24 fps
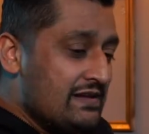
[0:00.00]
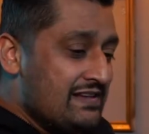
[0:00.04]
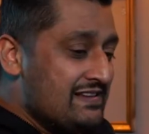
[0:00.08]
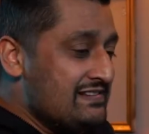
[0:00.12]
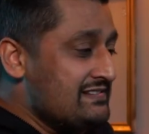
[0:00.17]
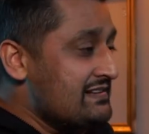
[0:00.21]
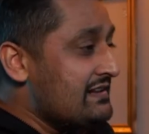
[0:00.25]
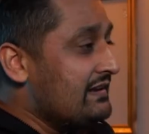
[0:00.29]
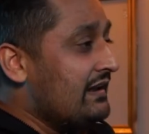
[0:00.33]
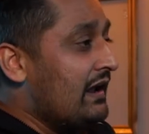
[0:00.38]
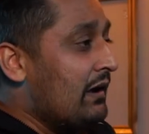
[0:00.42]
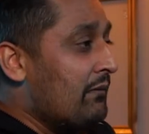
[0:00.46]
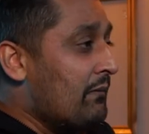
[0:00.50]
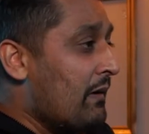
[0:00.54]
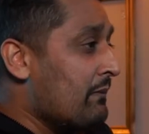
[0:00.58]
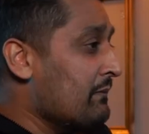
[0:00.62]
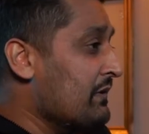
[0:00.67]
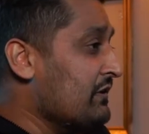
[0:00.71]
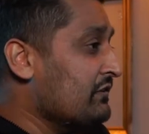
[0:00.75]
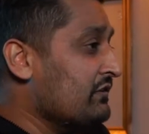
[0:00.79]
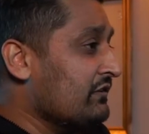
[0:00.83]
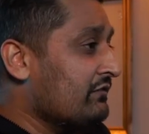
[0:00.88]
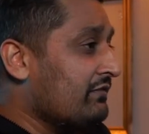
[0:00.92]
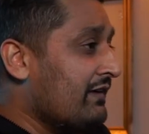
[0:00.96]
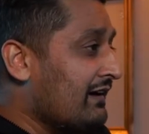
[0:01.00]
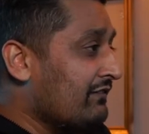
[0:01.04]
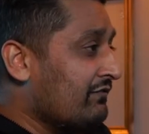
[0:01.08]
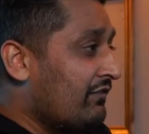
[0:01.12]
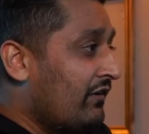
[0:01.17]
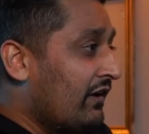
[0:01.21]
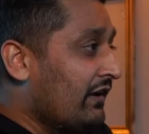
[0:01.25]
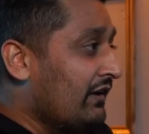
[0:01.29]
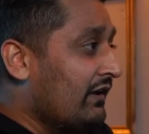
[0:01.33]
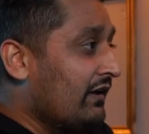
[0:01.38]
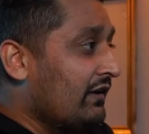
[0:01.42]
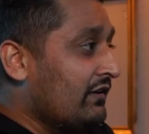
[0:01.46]
send out my music fact
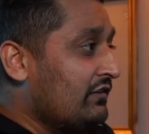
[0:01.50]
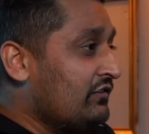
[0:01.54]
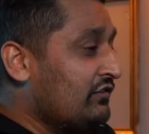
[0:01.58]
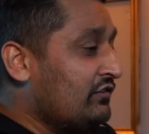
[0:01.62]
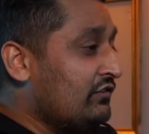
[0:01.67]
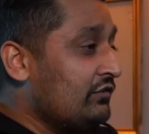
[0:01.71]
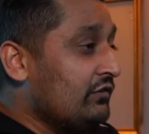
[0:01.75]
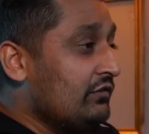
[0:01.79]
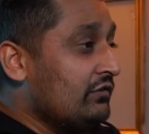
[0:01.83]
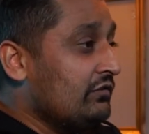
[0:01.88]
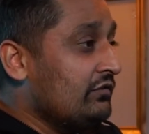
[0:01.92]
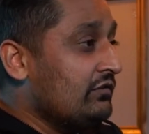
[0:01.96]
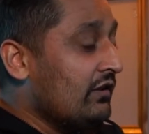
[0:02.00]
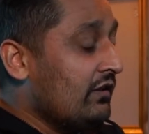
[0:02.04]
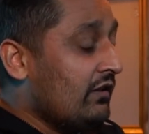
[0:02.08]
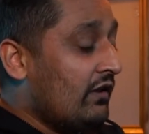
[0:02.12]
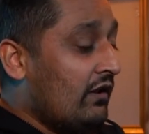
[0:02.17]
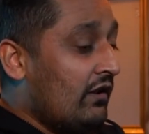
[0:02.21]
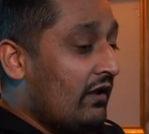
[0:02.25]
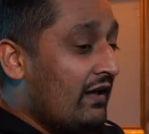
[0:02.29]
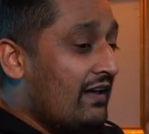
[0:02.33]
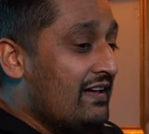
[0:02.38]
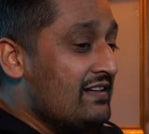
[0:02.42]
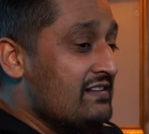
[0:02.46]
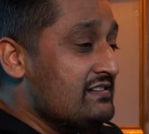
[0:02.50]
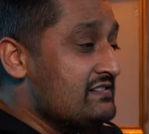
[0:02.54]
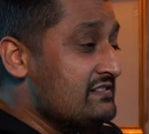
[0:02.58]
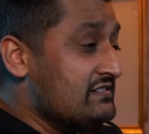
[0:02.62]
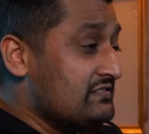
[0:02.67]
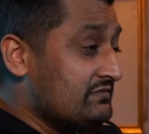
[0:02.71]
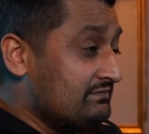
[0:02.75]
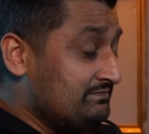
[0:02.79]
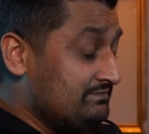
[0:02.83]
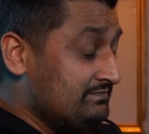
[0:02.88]
finder to the clients